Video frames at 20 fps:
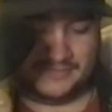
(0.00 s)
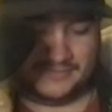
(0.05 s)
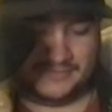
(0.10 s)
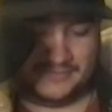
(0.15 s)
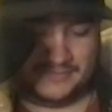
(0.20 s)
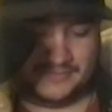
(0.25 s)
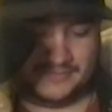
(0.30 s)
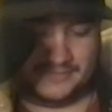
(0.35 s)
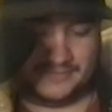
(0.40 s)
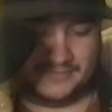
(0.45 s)

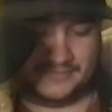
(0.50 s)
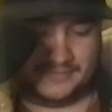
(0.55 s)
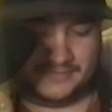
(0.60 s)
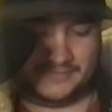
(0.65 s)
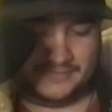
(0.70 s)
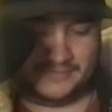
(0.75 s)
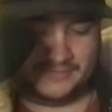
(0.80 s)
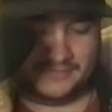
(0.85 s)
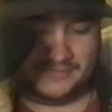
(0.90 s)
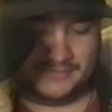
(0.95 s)

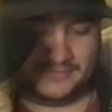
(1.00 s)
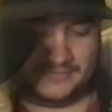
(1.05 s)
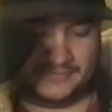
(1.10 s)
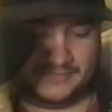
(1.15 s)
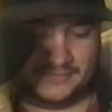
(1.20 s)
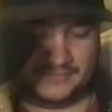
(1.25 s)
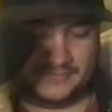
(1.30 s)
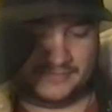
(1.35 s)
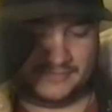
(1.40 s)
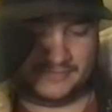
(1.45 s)

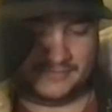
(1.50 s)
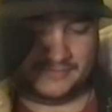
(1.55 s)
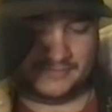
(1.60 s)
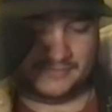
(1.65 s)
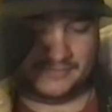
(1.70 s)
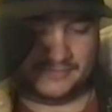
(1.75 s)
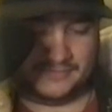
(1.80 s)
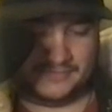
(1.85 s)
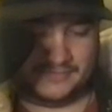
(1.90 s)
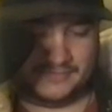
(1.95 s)

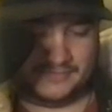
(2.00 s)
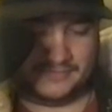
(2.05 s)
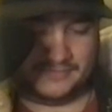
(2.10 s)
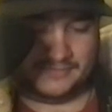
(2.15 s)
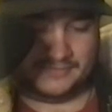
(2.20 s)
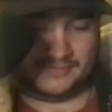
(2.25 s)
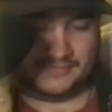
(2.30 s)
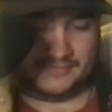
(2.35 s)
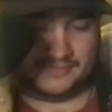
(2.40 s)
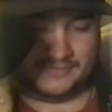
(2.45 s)

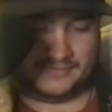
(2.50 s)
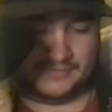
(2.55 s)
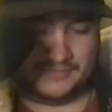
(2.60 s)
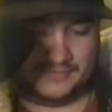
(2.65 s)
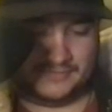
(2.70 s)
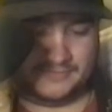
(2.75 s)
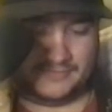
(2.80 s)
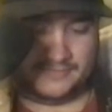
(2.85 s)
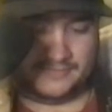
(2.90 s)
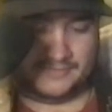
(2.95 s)

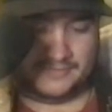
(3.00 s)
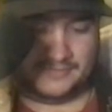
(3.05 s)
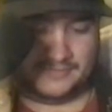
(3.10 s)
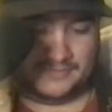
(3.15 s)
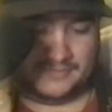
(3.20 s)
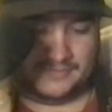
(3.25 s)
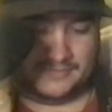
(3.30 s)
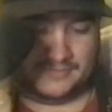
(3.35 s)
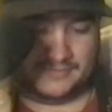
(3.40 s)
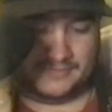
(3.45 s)

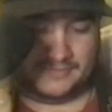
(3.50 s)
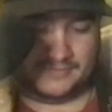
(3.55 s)
(not speaking)